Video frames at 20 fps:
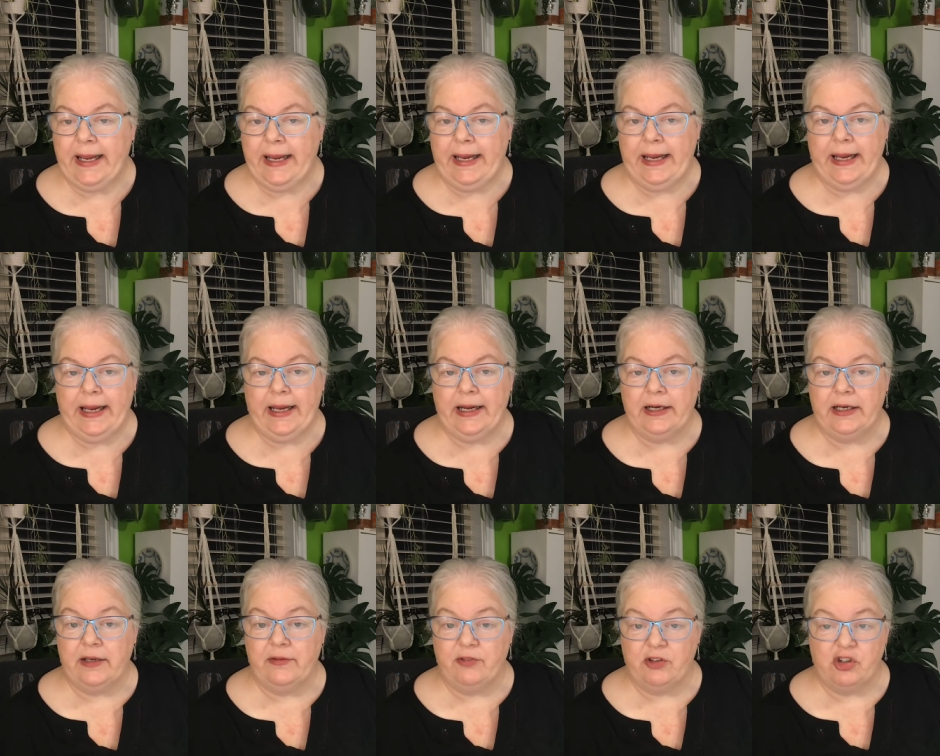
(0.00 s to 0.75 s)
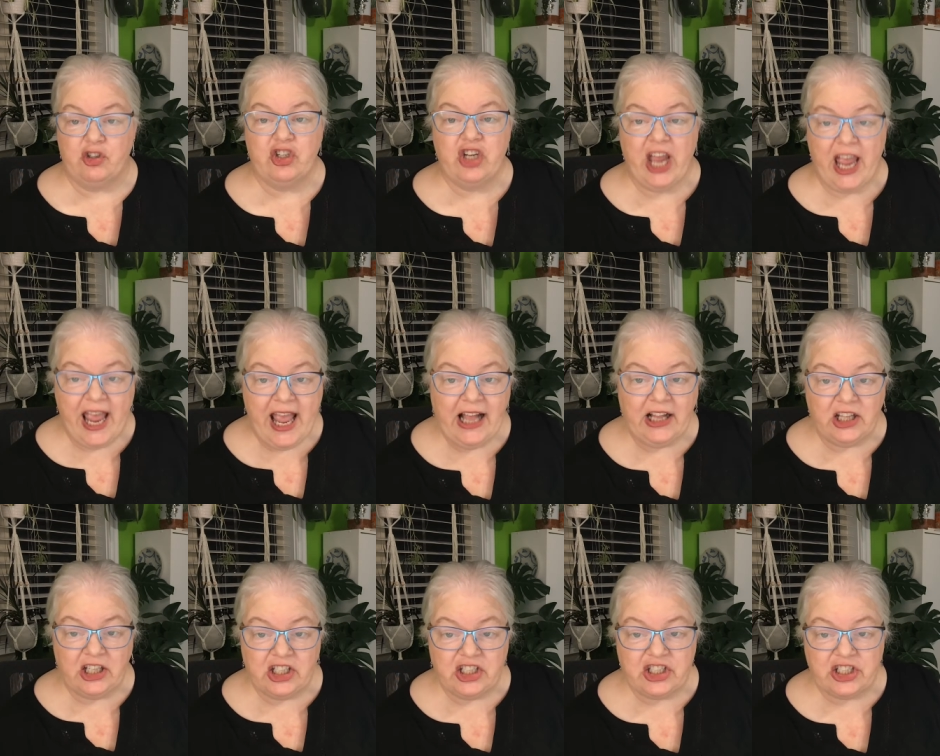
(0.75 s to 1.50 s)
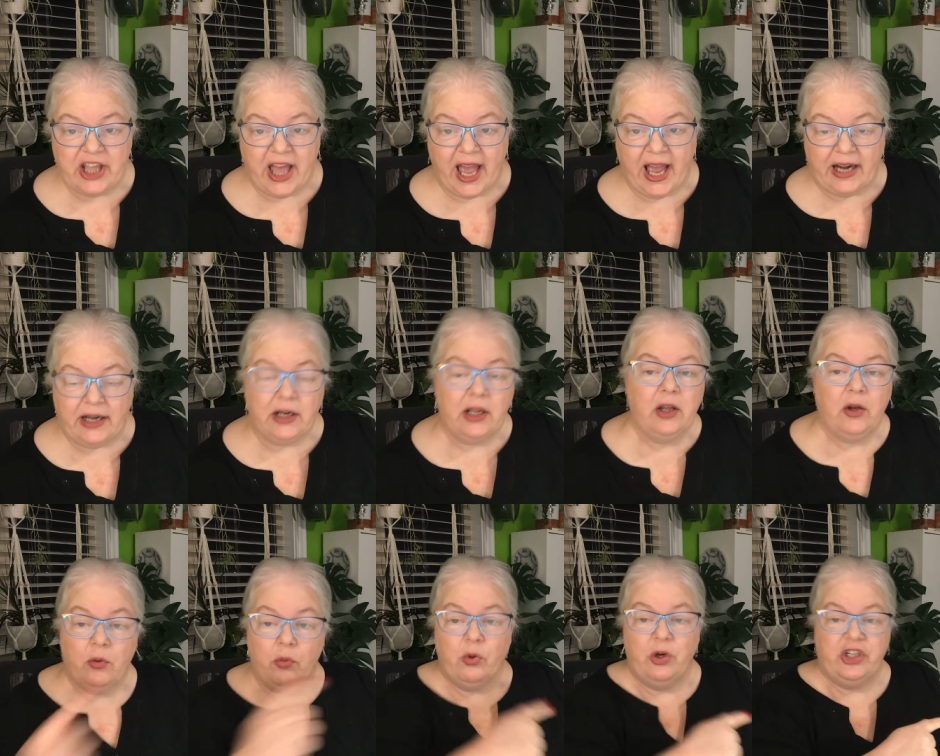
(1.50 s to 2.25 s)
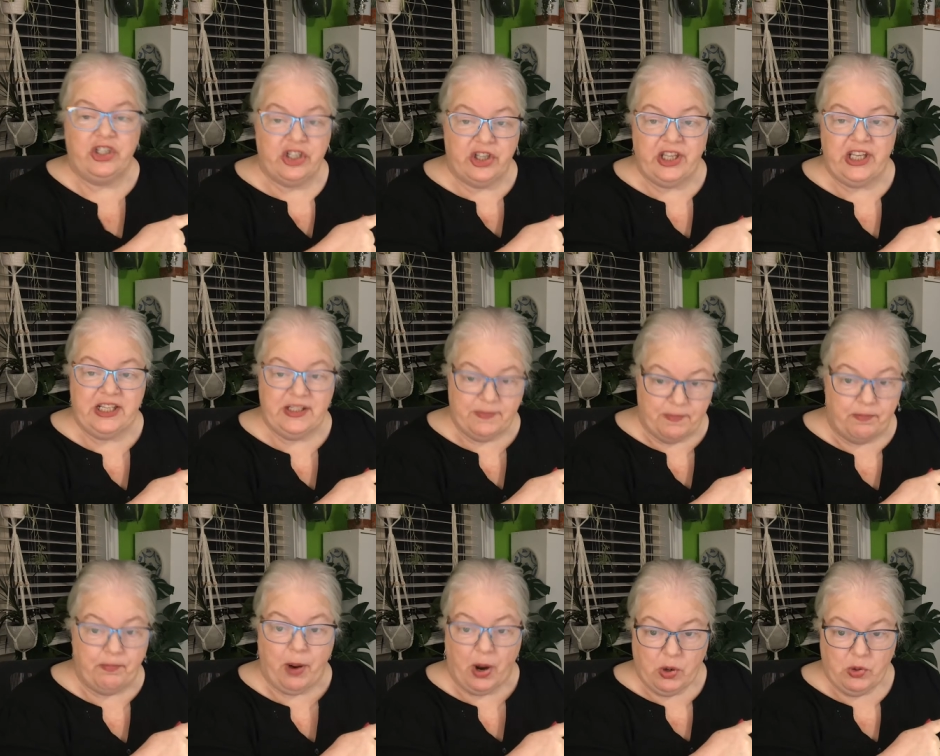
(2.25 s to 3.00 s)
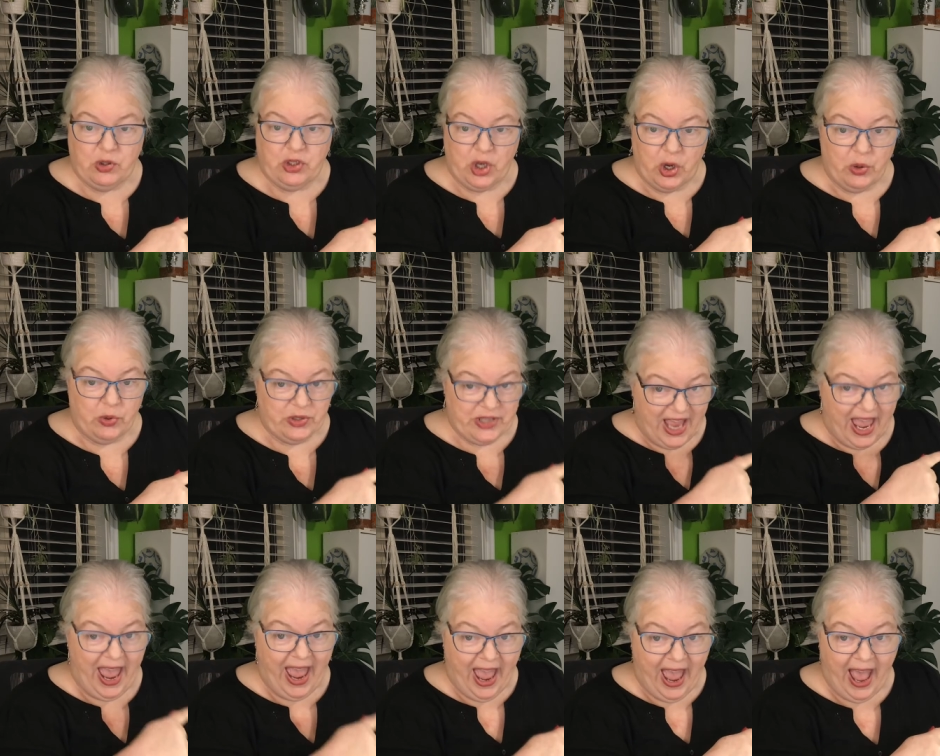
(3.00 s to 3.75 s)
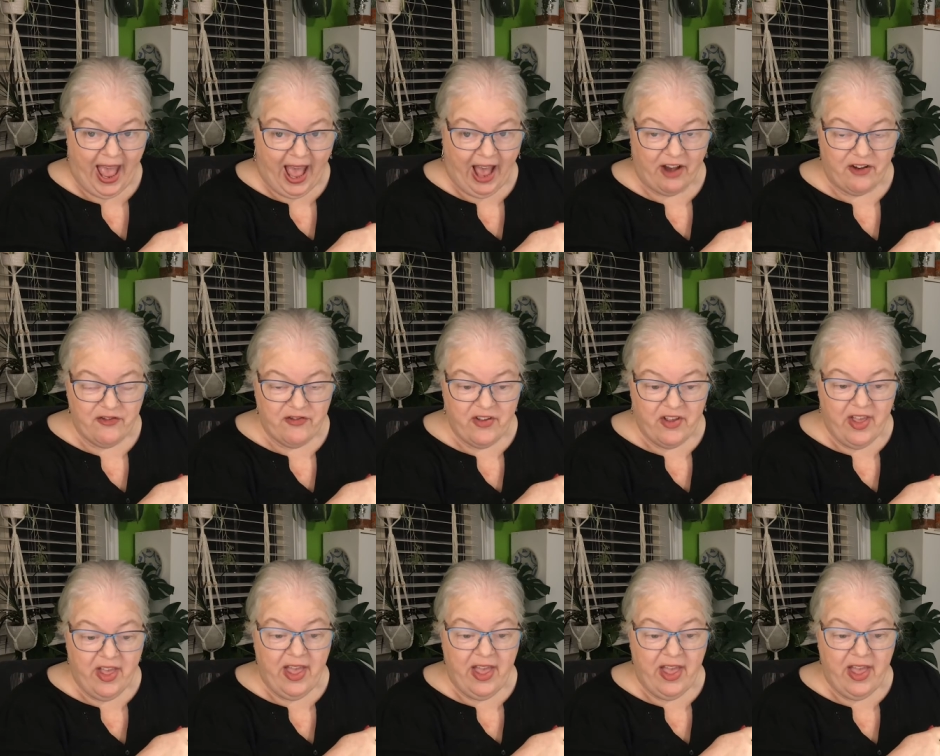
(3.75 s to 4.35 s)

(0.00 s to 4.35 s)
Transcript: And if you challenge that, which these bozos have,